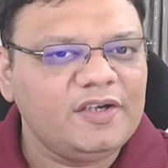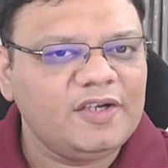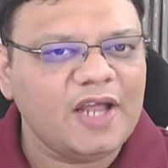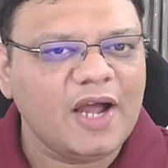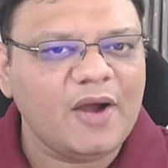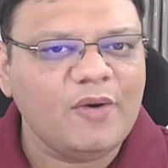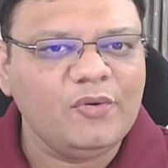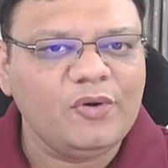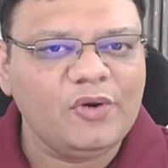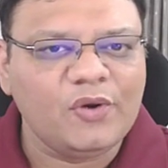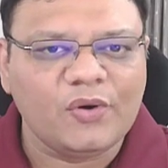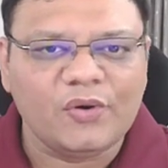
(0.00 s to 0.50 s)

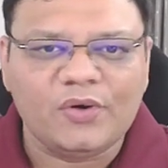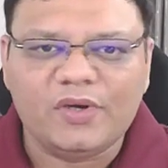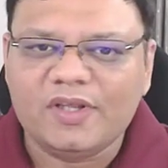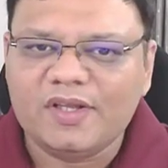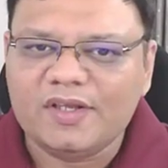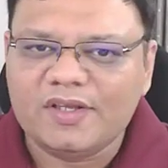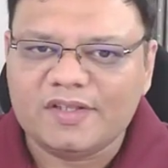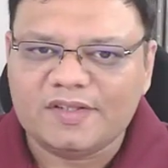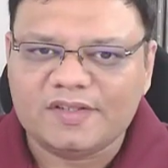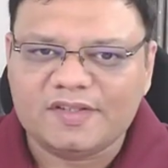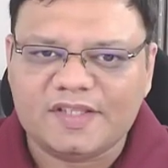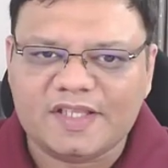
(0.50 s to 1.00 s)
download
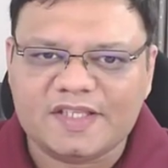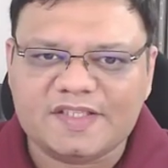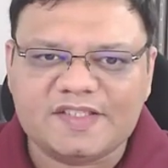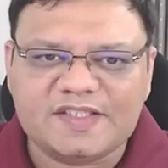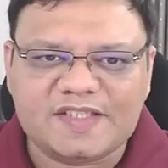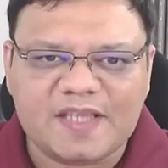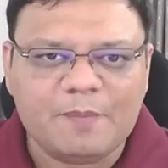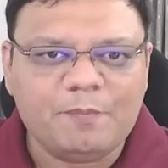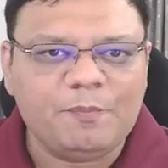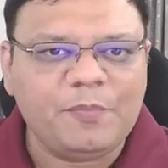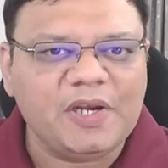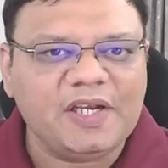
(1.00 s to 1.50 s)
this
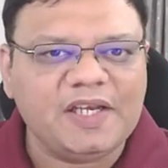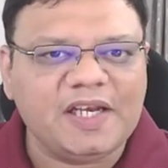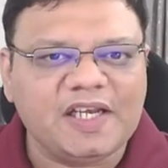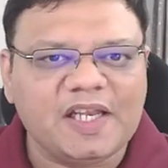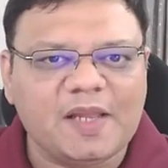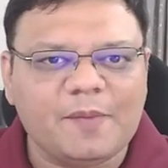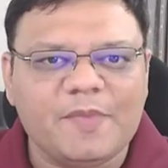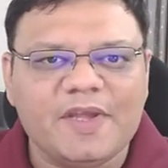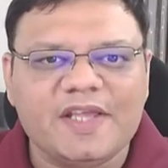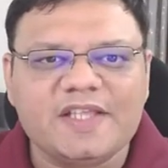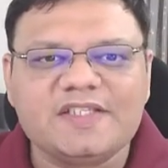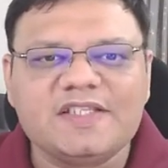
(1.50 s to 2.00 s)
sample
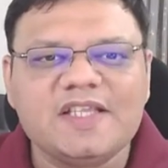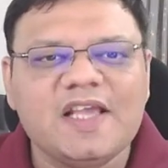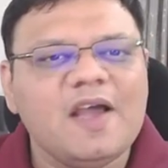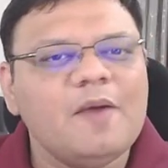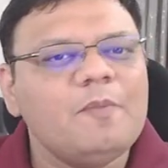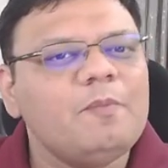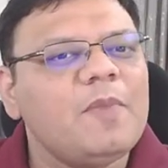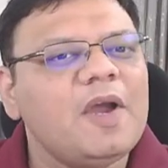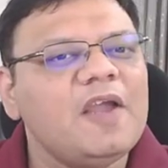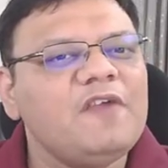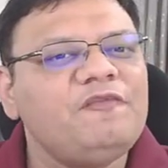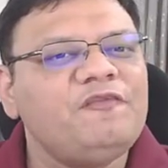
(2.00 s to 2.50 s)
database
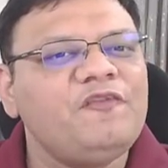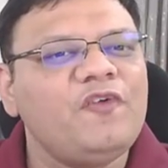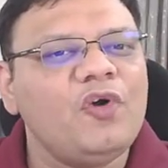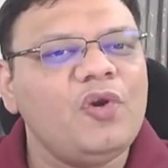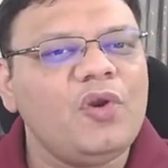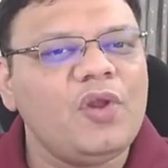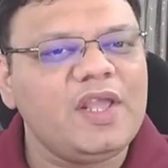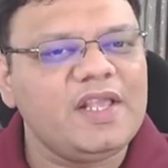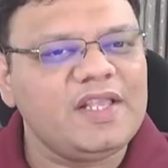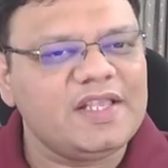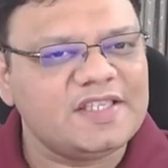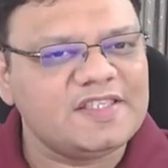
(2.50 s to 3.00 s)
by
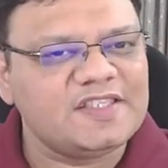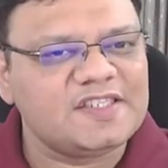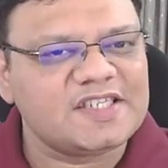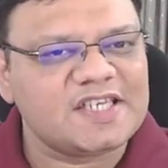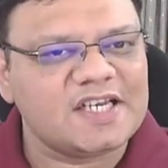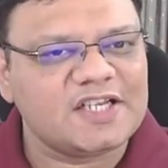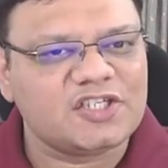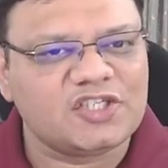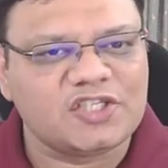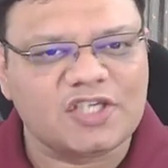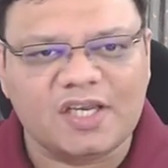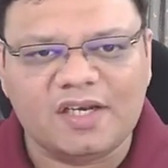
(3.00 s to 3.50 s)
following
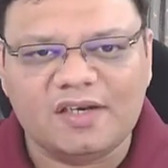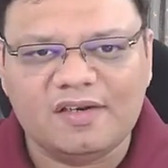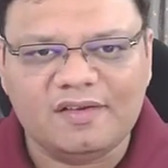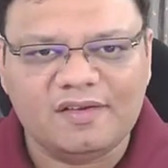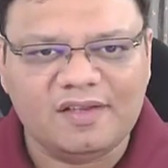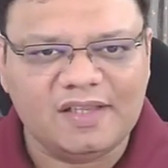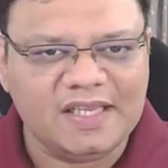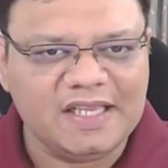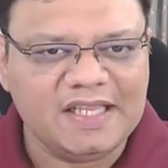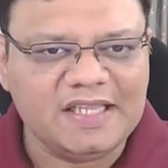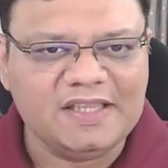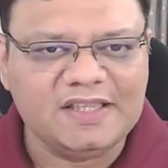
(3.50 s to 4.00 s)
instruction
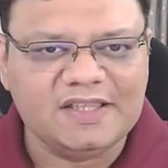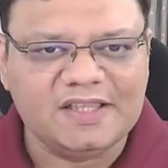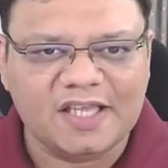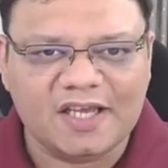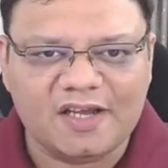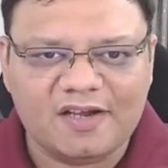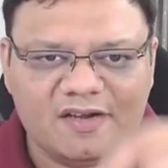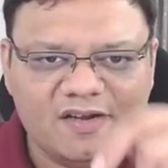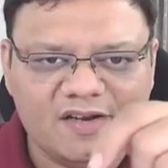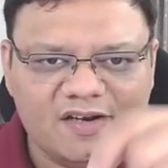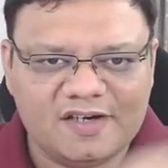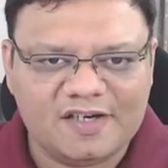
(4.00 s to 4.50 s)
in
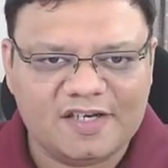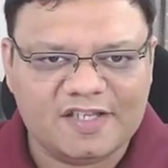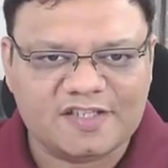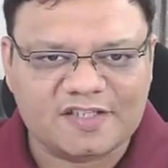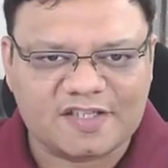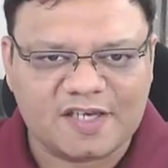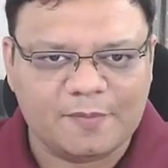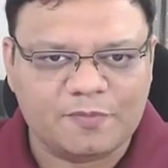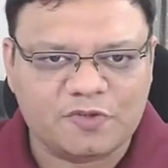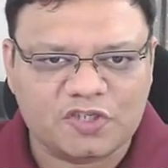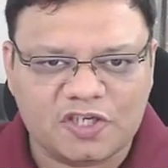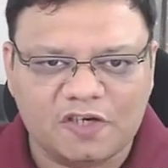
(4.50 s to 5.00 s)
the
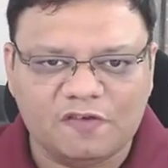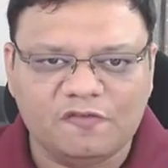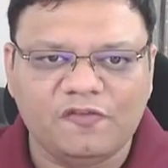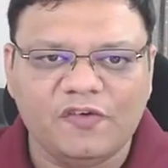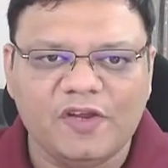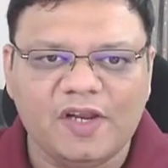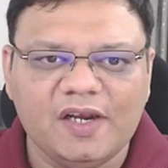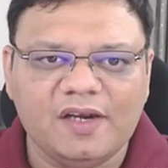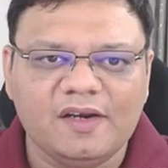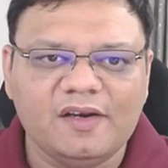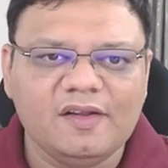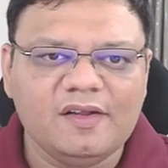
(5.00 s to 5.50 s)
description
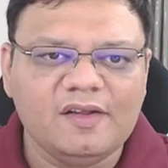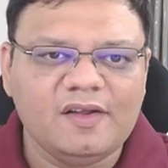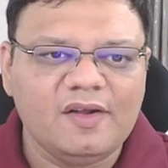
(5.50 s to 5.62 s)
field.